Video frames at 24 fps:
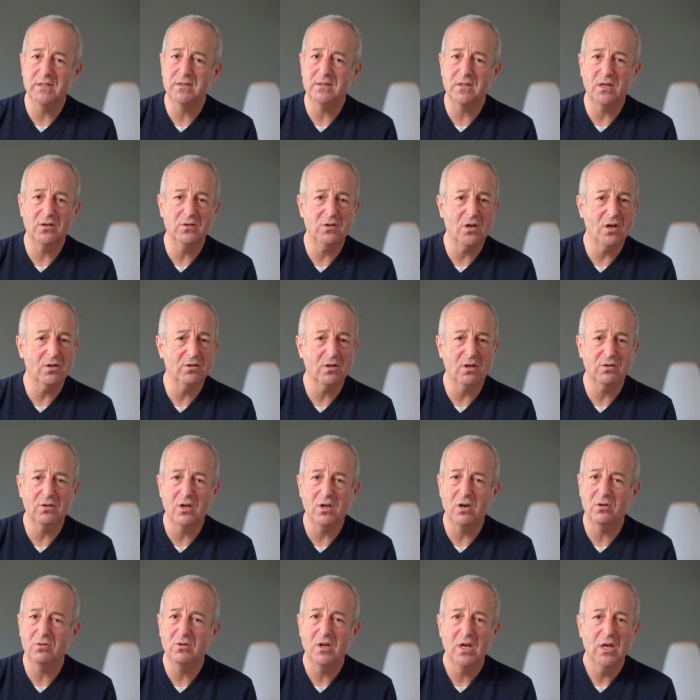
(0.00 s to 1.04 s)
Said, no, no,
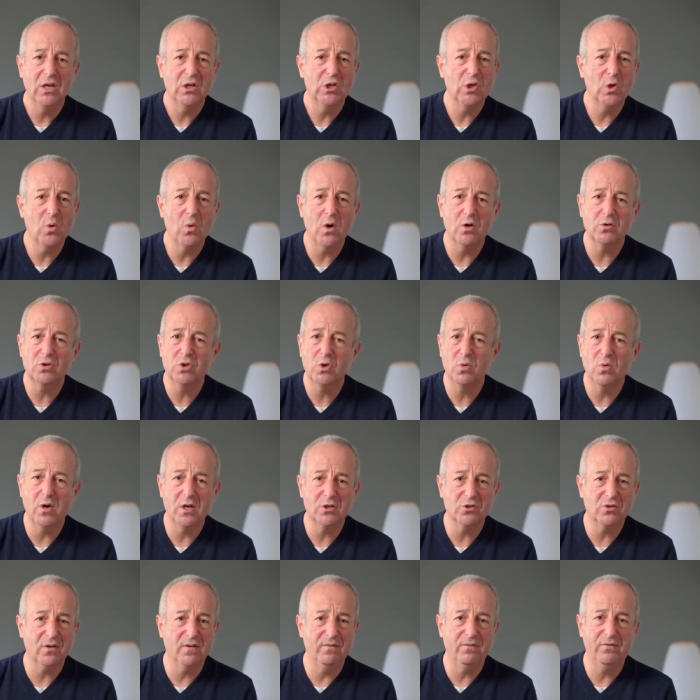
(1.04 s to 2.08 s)
no, you owe two
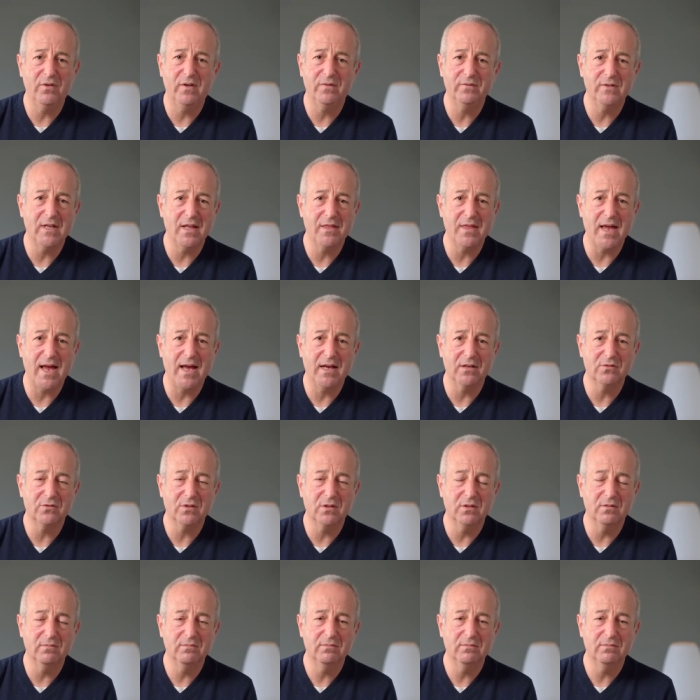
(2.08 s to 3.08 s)
hundred and fifty thousand.